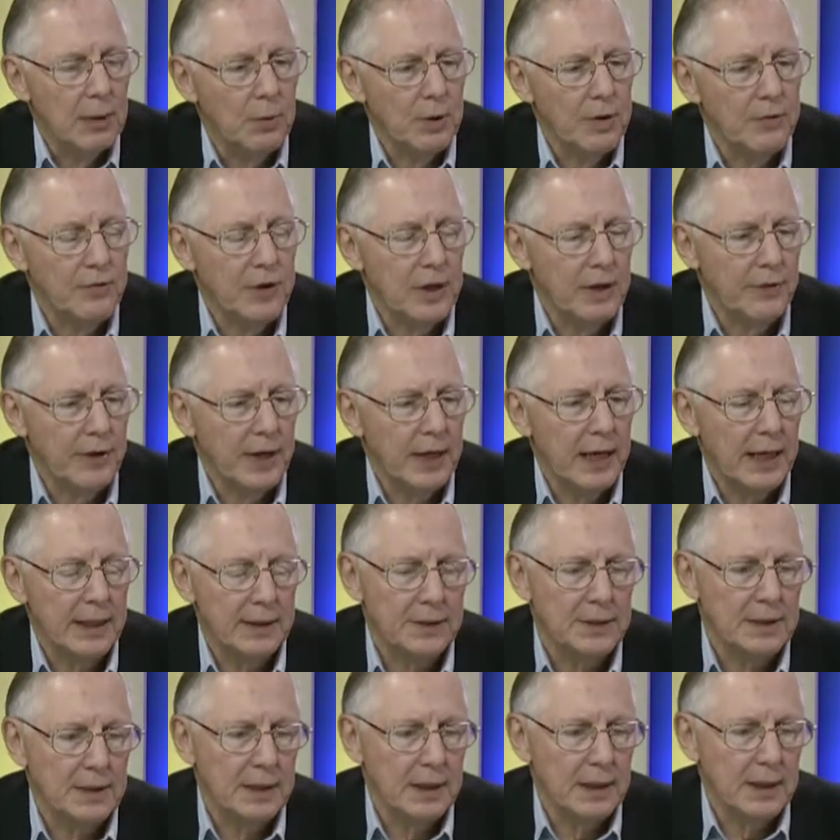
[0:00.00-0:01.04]
We've given
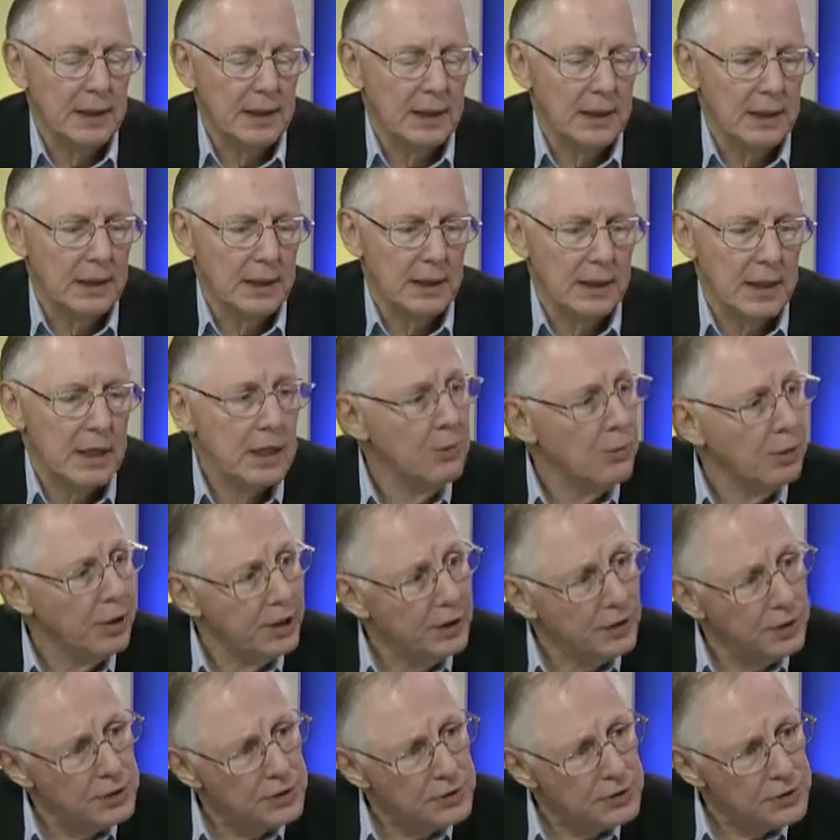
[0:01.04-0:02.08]
out
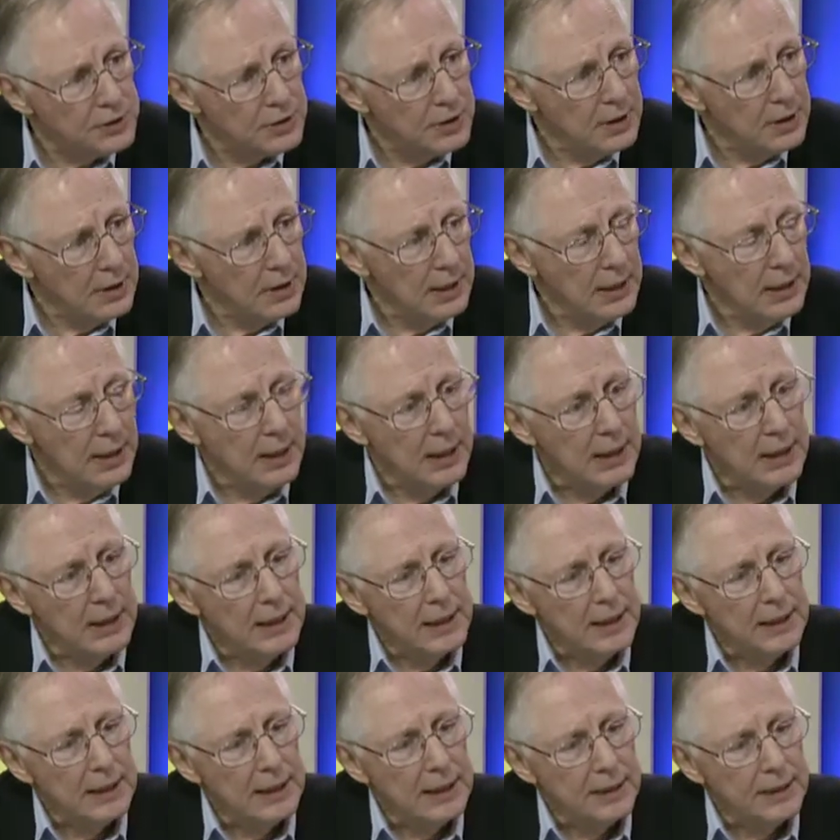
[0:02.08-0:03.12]
e-readers,
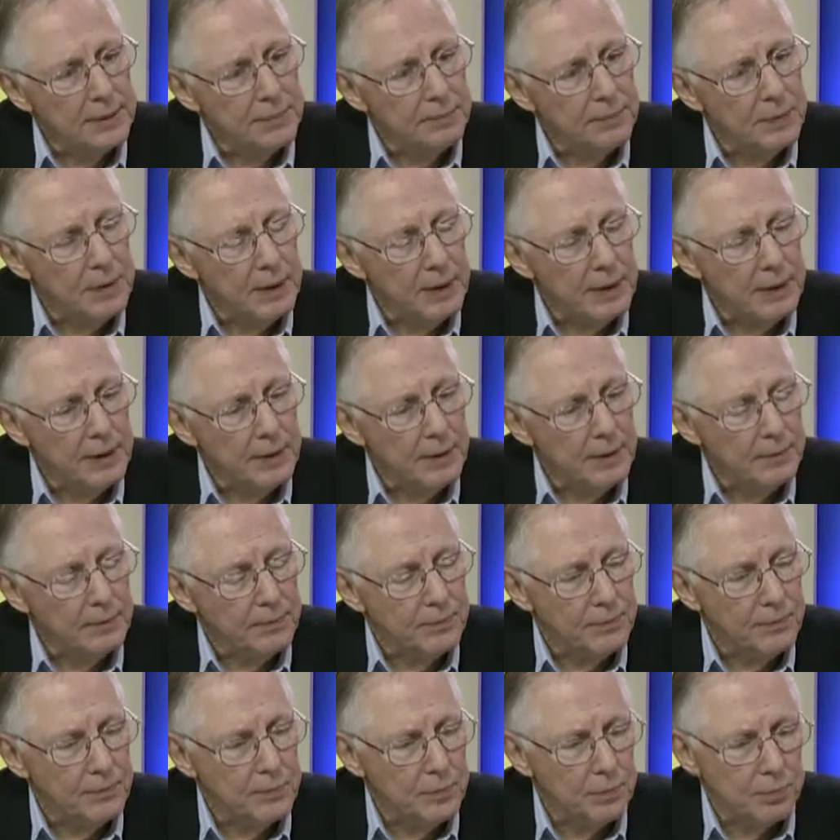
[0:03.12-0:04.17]

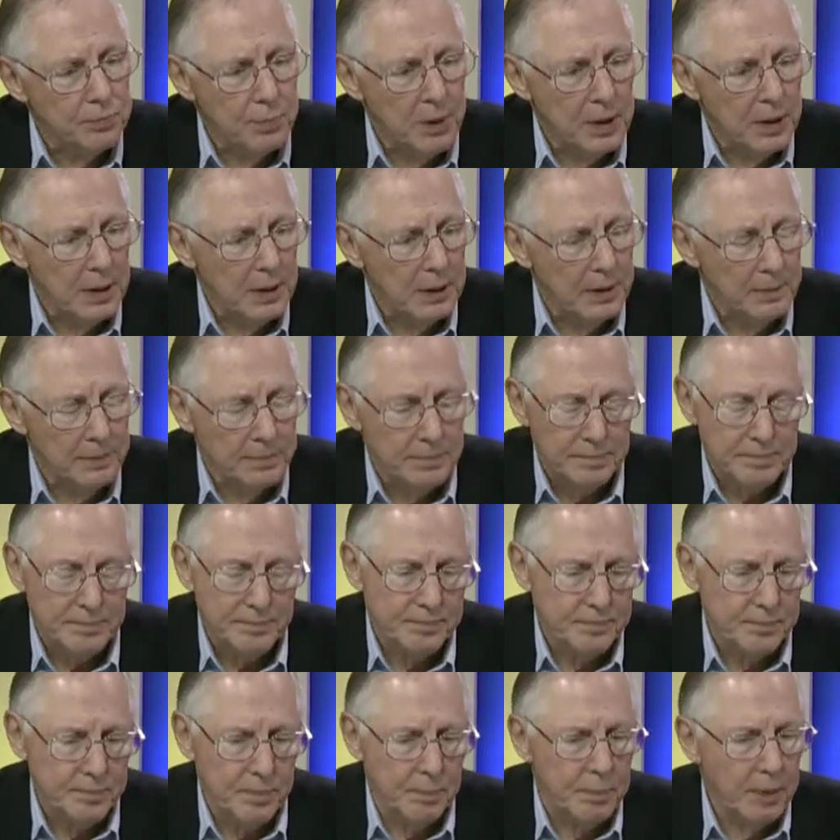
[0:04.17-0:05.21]

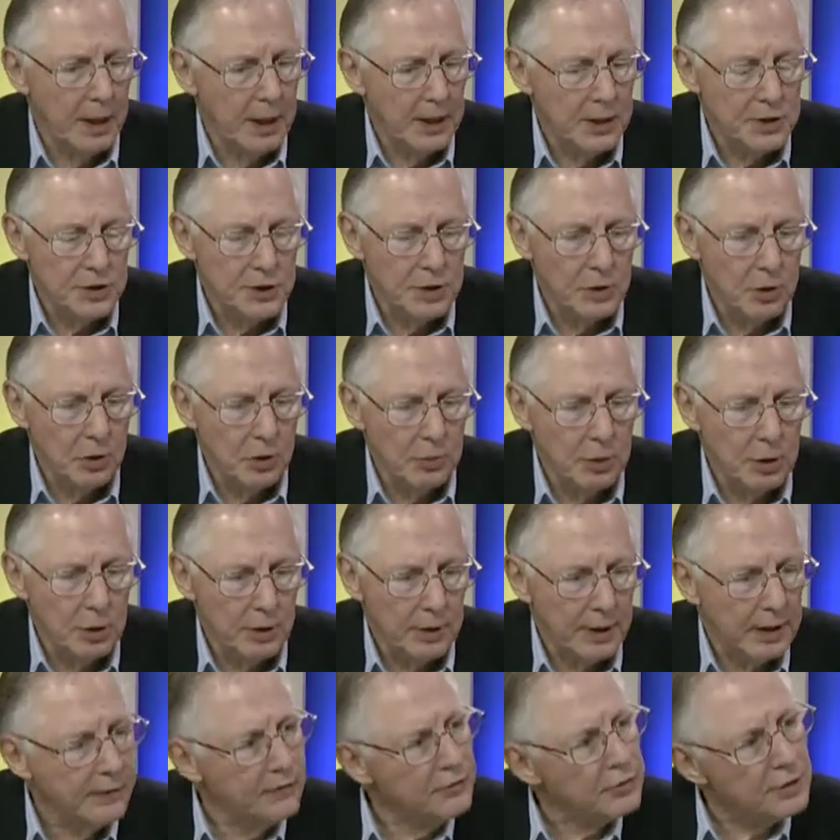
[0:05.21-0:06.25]
Barnes &
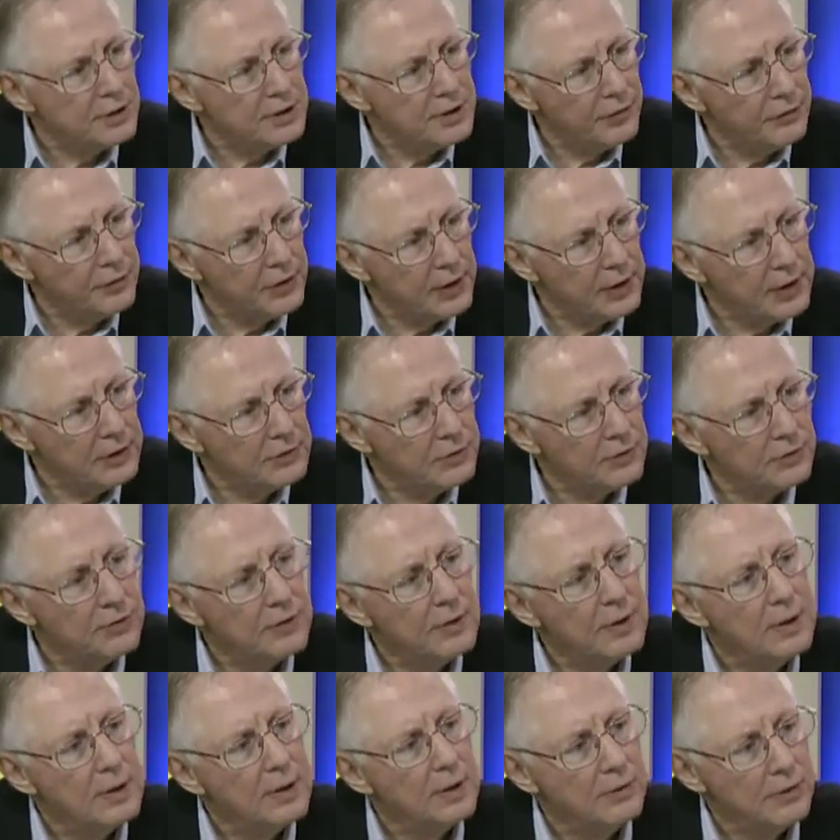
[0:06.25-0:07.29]
Noble gift certificates,
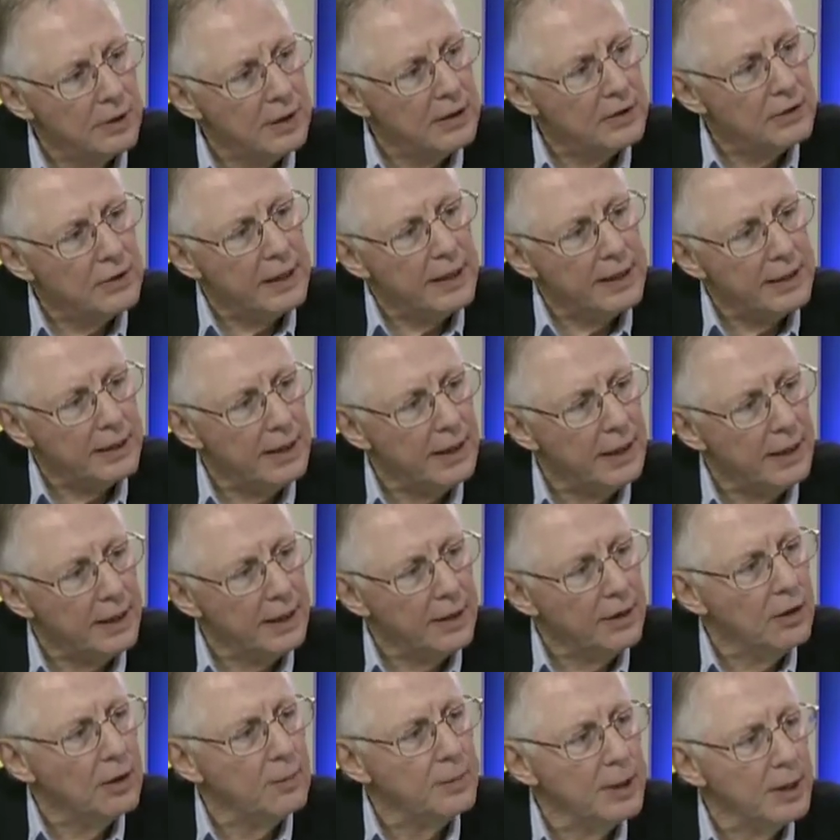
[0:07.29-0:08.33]
things like that,
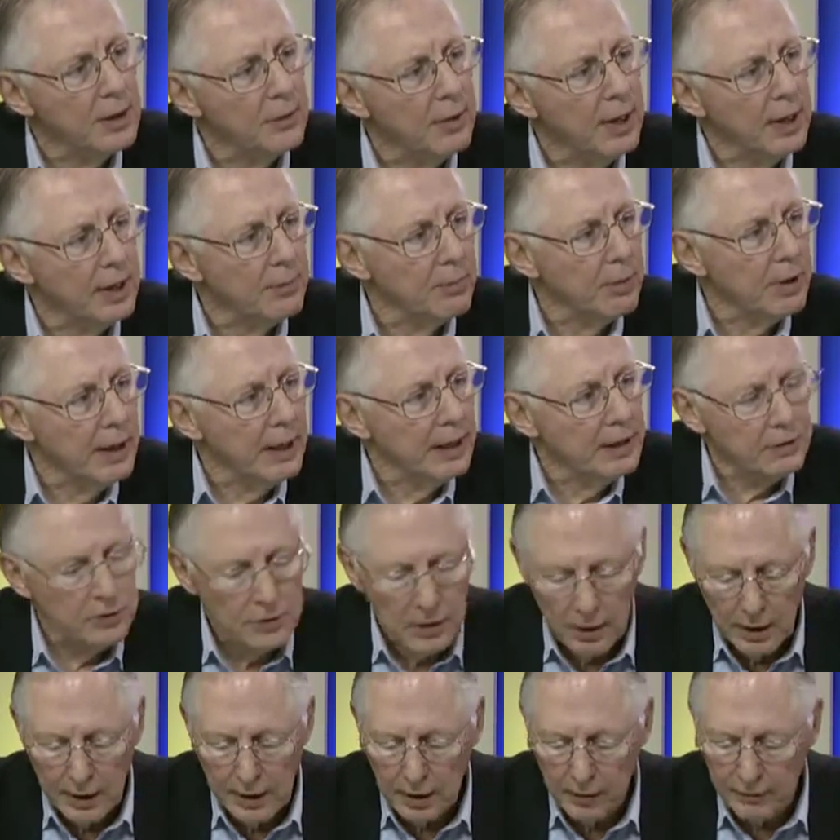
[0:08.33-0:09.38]
and there'll be a grand
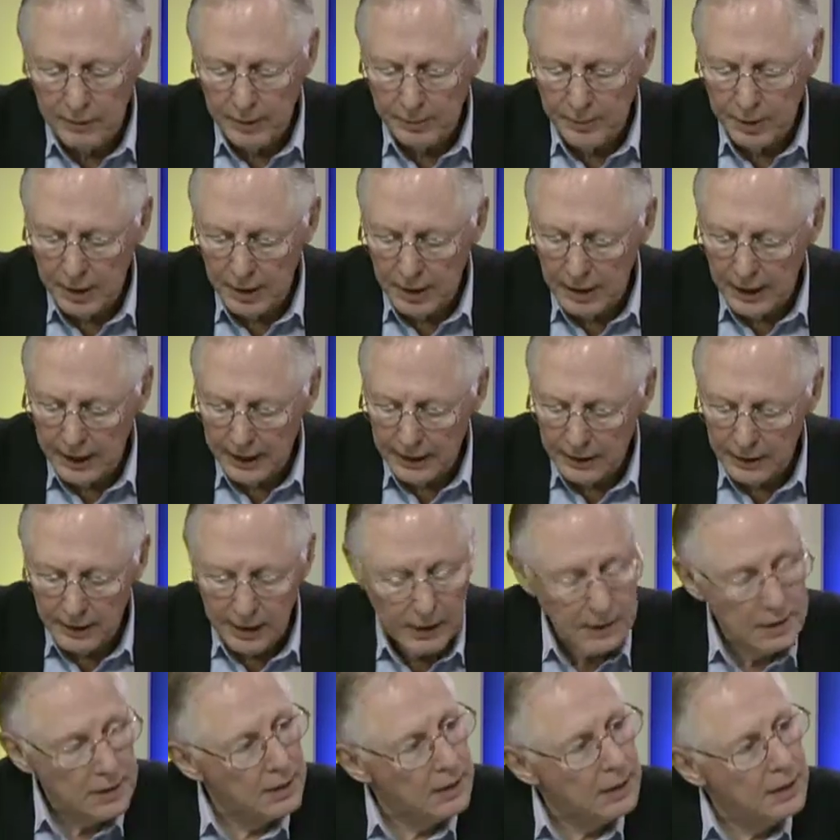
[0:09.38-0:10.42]
prize on November the 8th
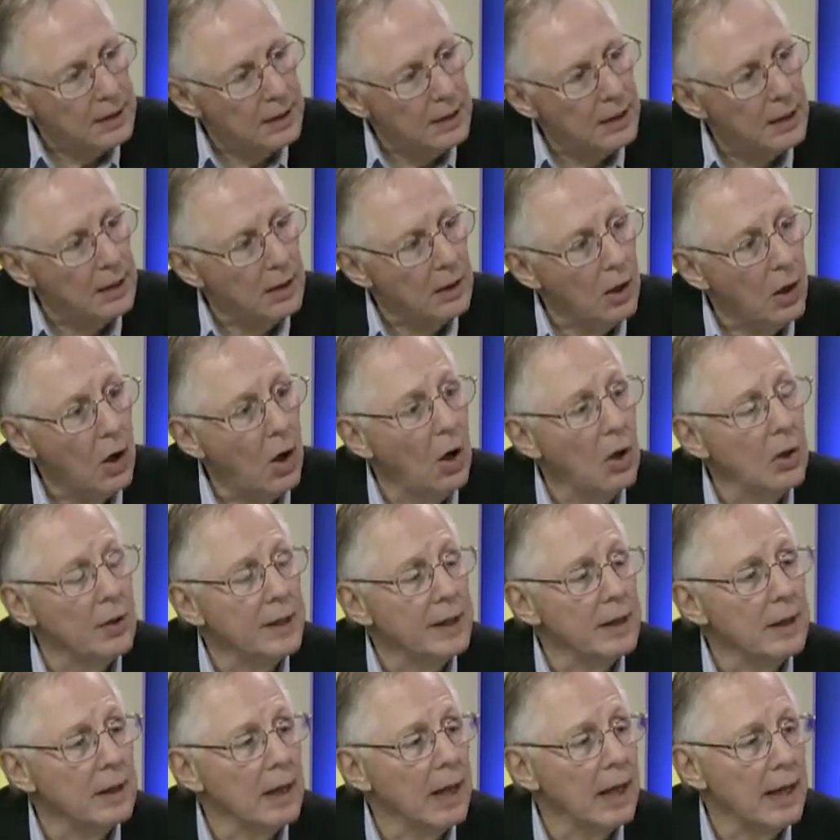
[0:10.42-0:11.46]
at the
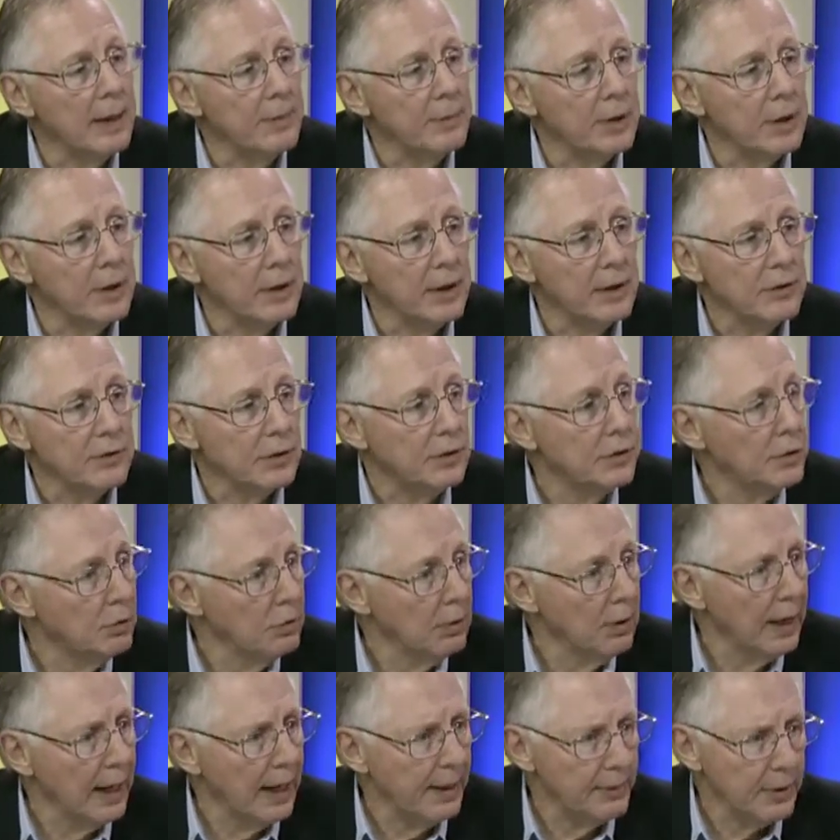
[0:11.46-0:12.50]
Olney Library. It's a
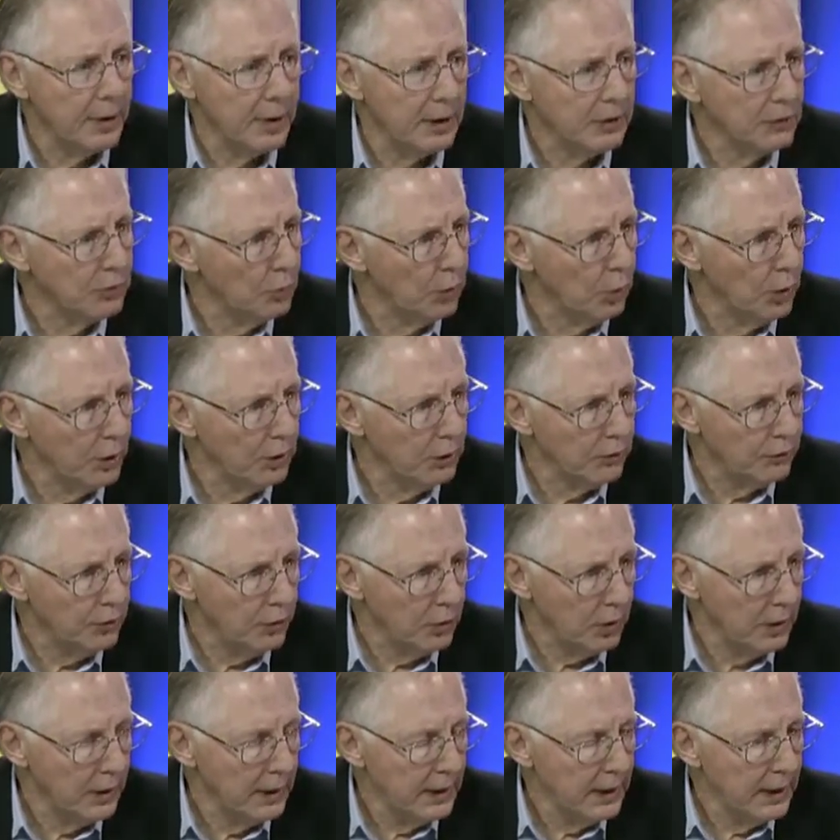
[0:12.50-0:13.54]
new library. It's
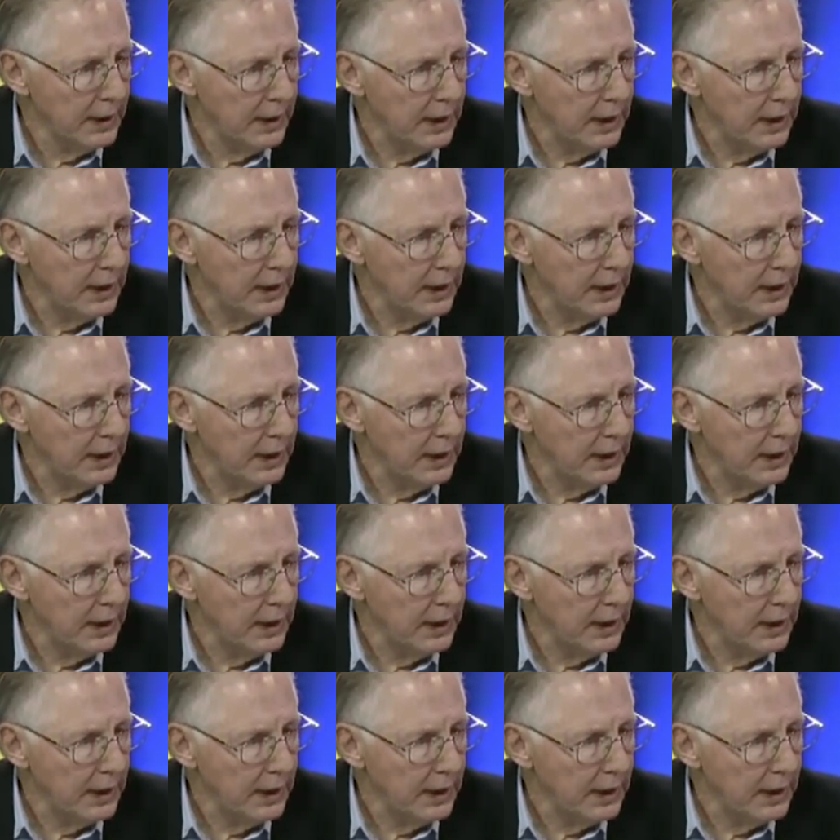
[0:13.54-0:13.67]
wonderful.